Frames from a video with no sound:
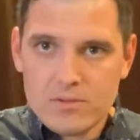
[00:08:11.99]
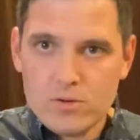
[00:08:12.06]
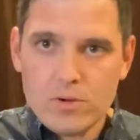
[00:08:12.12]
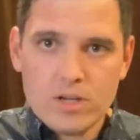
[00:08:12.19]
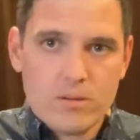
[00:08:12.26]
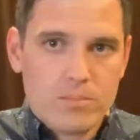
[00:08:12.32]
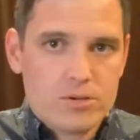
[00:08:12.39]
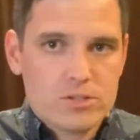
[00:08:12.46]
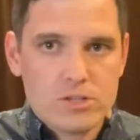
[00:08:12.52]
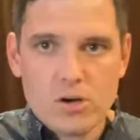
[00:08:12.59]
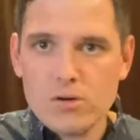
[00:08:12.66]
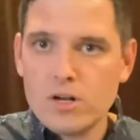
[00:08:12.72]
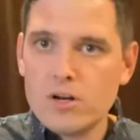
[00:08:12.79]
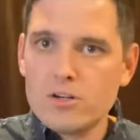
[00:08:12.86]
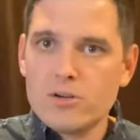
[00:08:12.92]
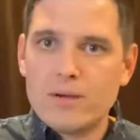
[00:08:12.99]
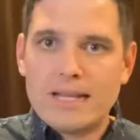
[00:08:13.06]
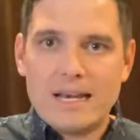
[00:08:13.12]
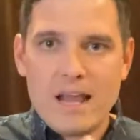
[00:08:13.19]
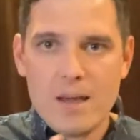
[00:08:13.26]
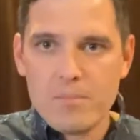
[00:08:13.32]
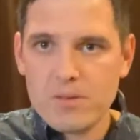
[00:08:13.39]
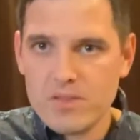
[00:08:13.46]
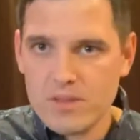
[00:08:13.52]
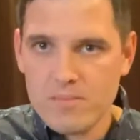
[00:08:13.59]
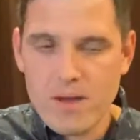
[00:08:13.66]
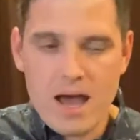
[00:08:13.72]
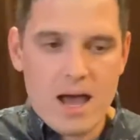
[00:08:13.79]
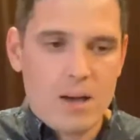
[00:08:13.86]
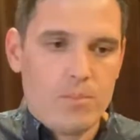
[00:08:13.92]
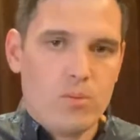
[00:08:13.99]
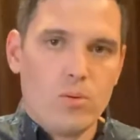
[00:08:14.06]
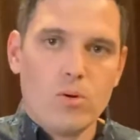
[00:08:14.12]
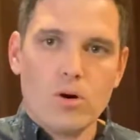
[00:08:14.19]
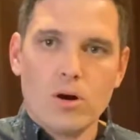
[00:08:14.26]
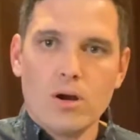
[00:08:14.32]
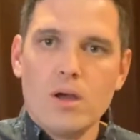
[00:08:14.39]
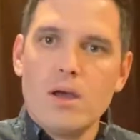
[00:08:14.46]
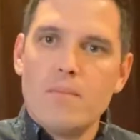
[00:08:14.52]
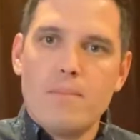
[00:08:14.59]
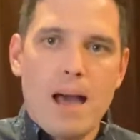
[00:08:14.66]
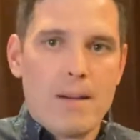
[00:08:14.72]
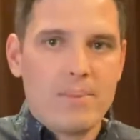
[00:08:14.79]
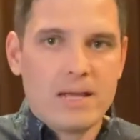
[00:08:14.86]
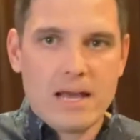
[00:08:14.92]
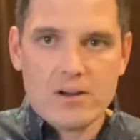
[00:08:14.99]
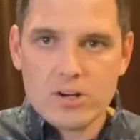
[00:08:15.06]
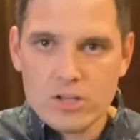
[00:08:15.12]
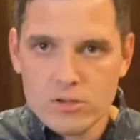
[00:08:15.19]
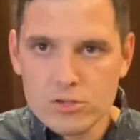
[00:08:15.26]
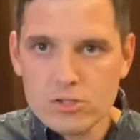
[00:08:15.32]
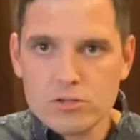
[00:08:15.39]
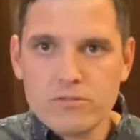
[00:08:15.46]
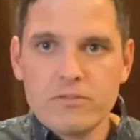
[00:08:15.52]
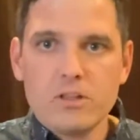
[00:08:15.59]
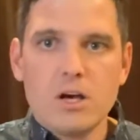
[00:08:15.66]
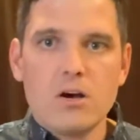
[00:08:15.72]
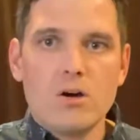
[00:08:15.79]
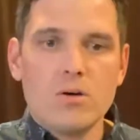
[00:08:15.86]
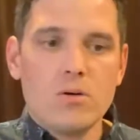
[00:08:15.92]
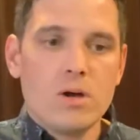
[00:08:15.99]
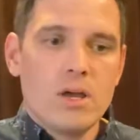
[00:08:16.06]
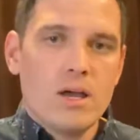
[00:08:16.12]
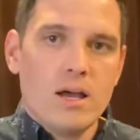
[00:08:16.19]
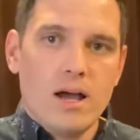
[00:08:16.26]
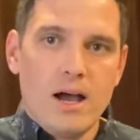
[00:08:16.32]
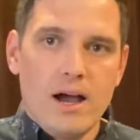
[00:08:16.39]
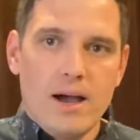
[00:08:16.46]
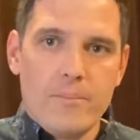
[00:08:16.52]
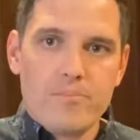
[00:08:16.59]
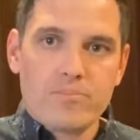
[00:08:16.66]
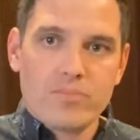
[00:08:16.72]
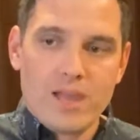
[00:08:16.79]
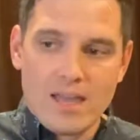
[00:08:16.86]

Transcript: doing a persona or doing an empathy map or mapping out a user flow um,